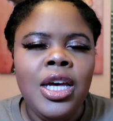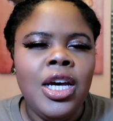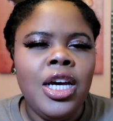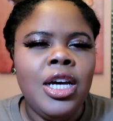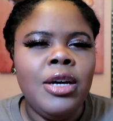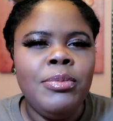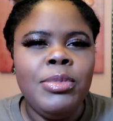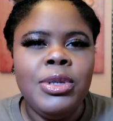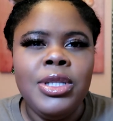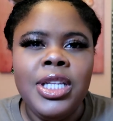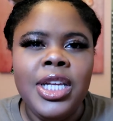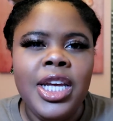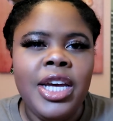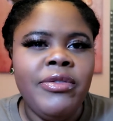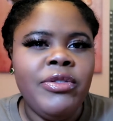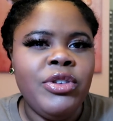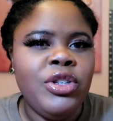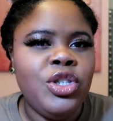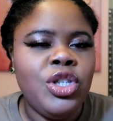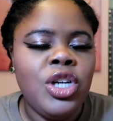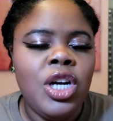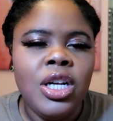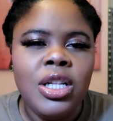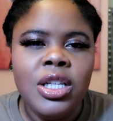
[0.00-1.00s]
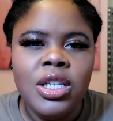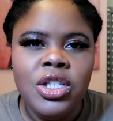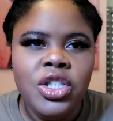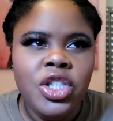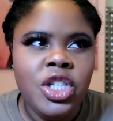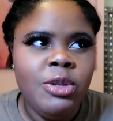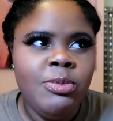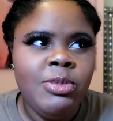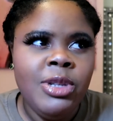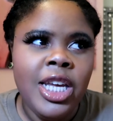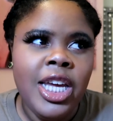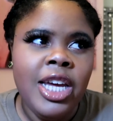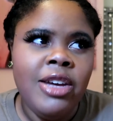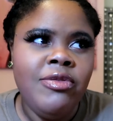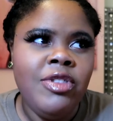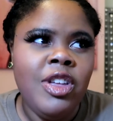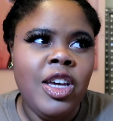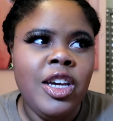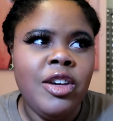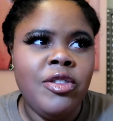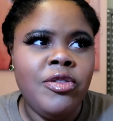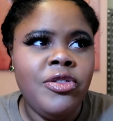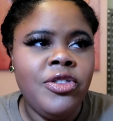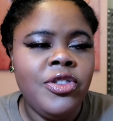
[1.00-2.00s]
Um, but they have a chocolate chip. They have
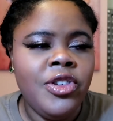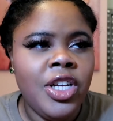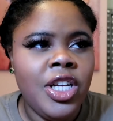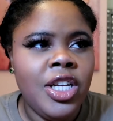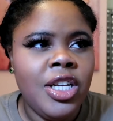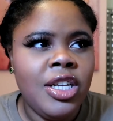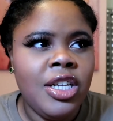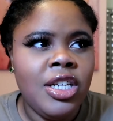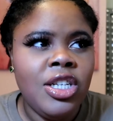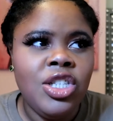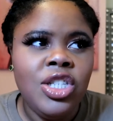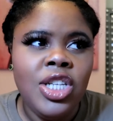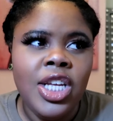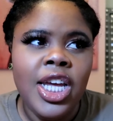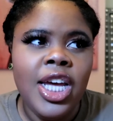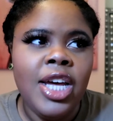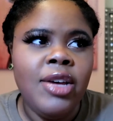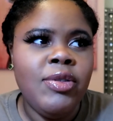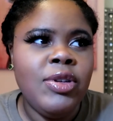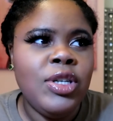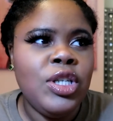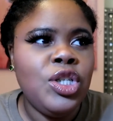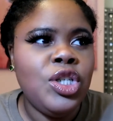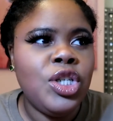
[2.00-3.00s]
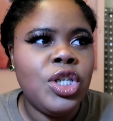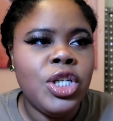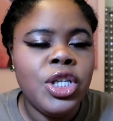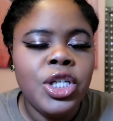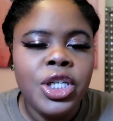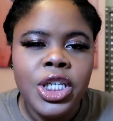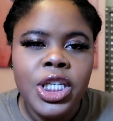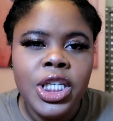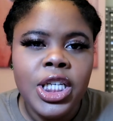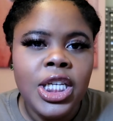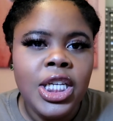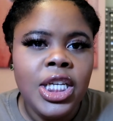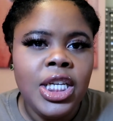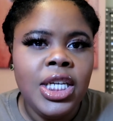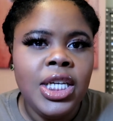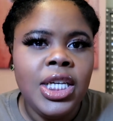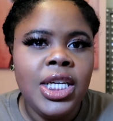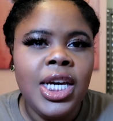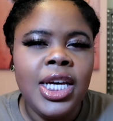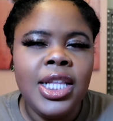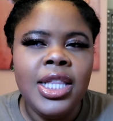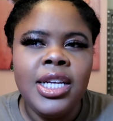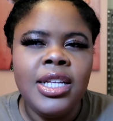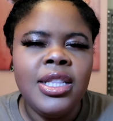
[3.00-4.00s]
like a fudge. They have a sugar
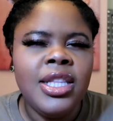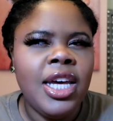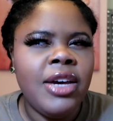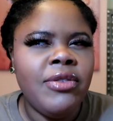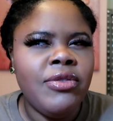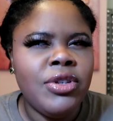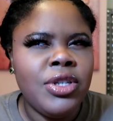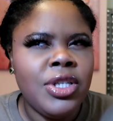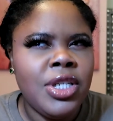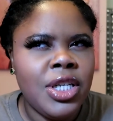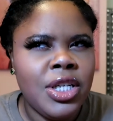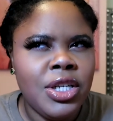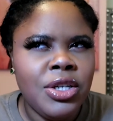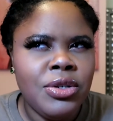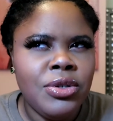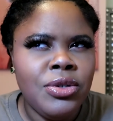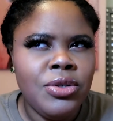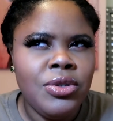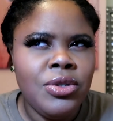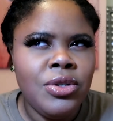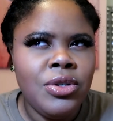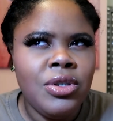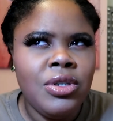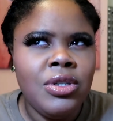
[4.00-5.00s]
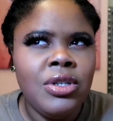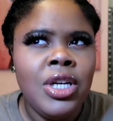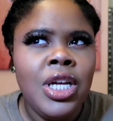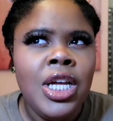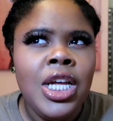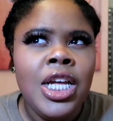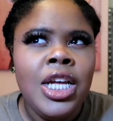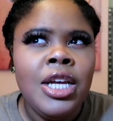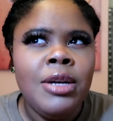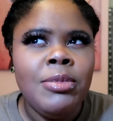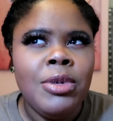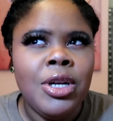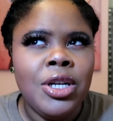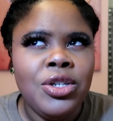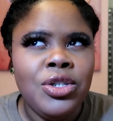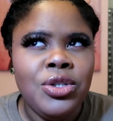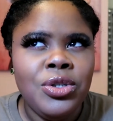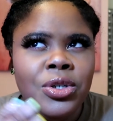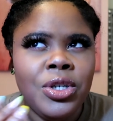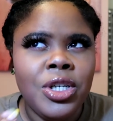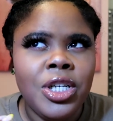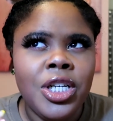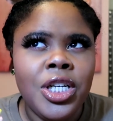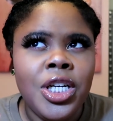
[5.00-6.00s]
cookie. I think they have a snickerdoodle. I'm not
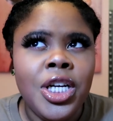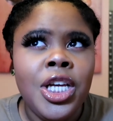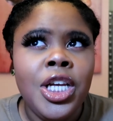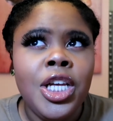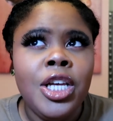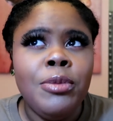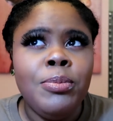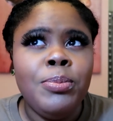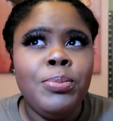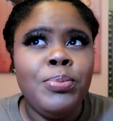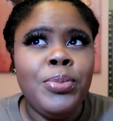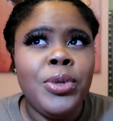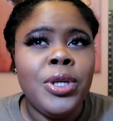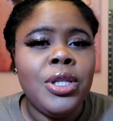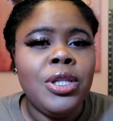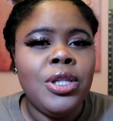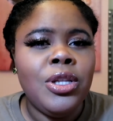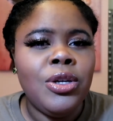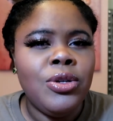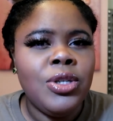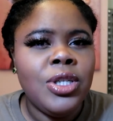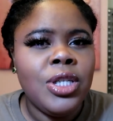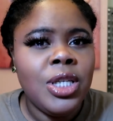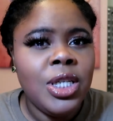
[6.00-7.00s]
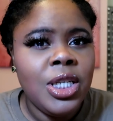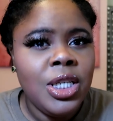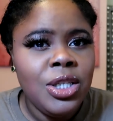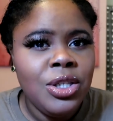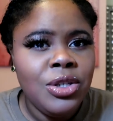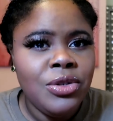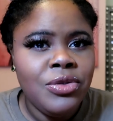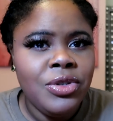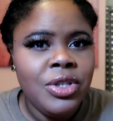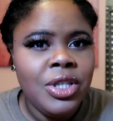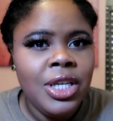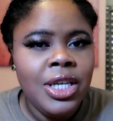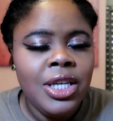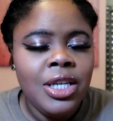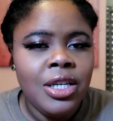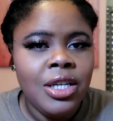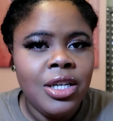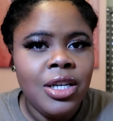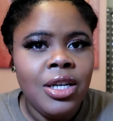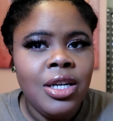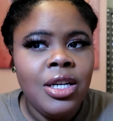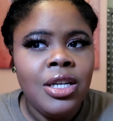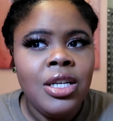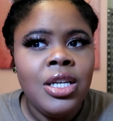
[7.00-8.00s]
sure. But those cookies are really
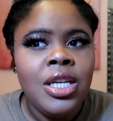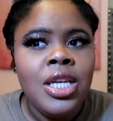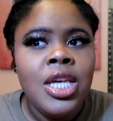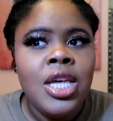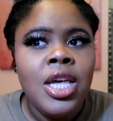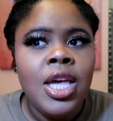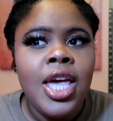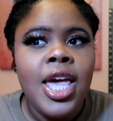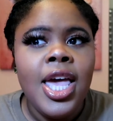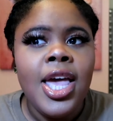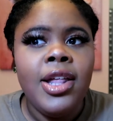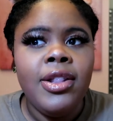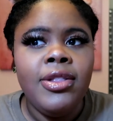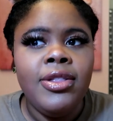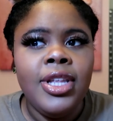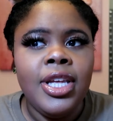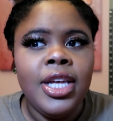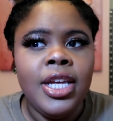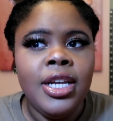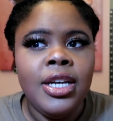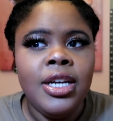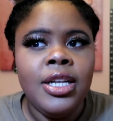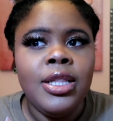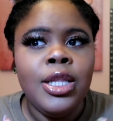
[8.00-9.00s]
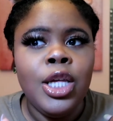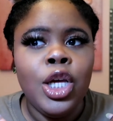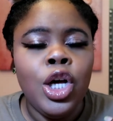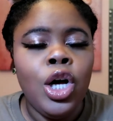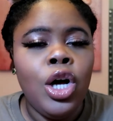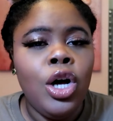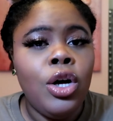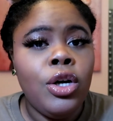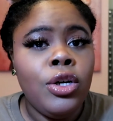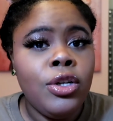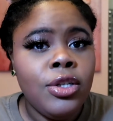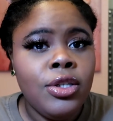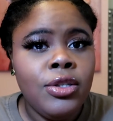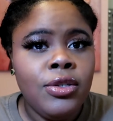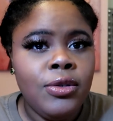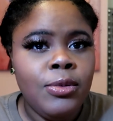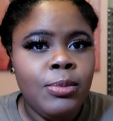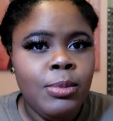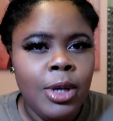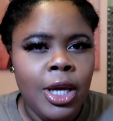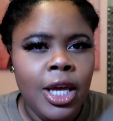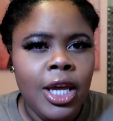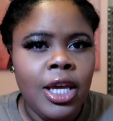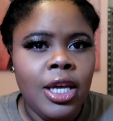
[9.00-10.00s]
good. And then they also
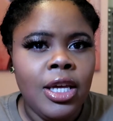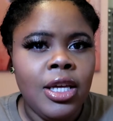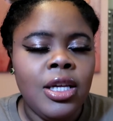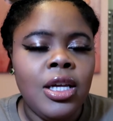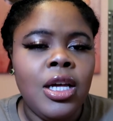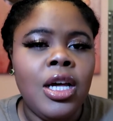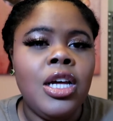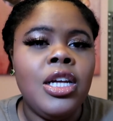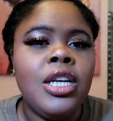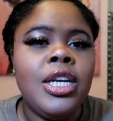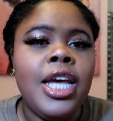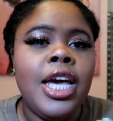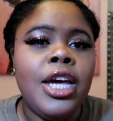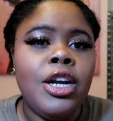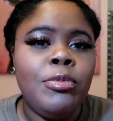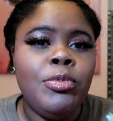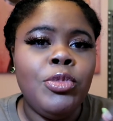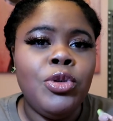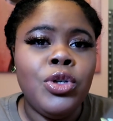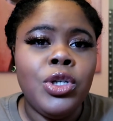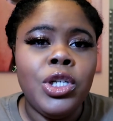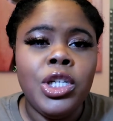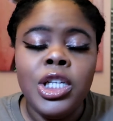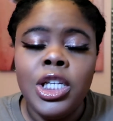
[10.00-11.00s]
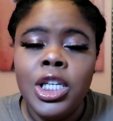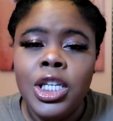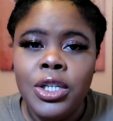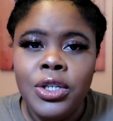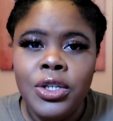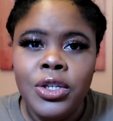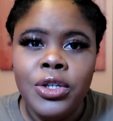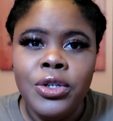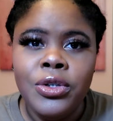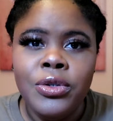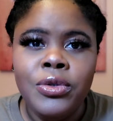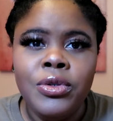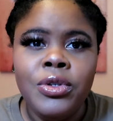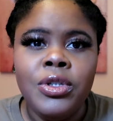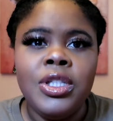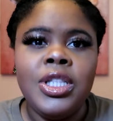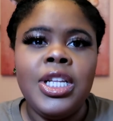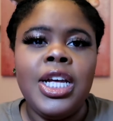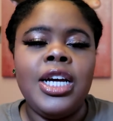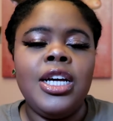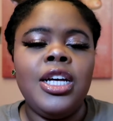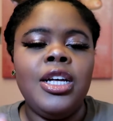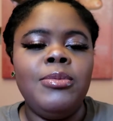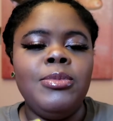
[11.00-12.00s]
make an edible cookie dough
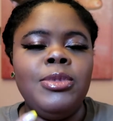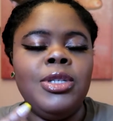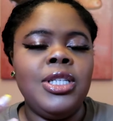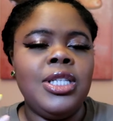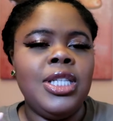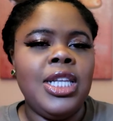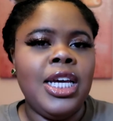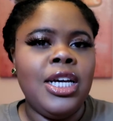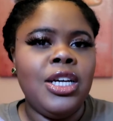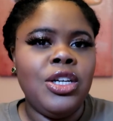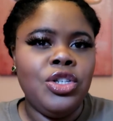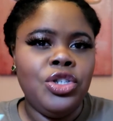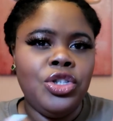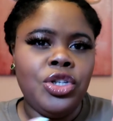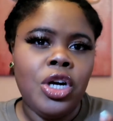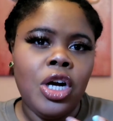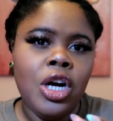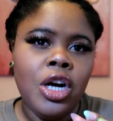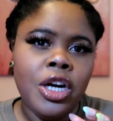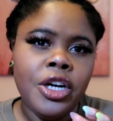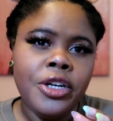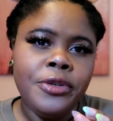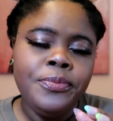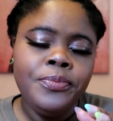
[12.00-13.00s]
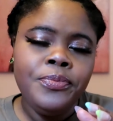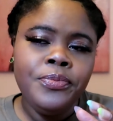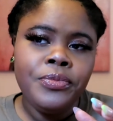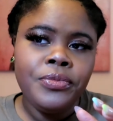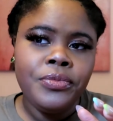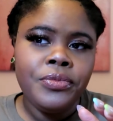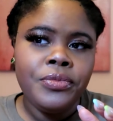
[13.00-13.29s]
that comes in like a jar.